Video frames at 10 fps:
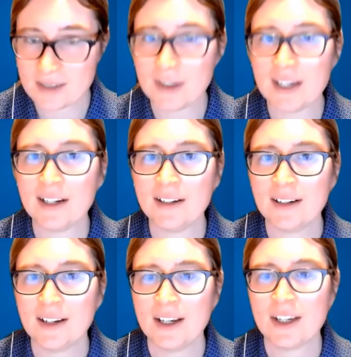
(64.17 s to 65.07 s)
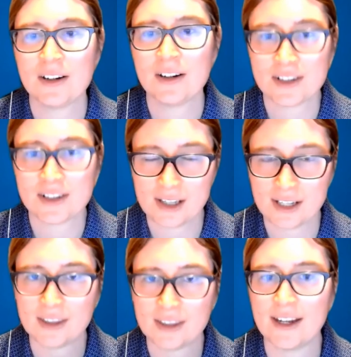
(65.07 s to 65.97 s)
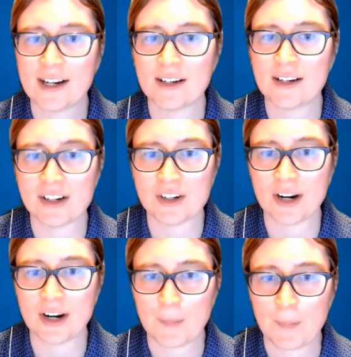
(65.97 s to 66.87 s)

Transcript: the meeting, you can just click the link to rejoin.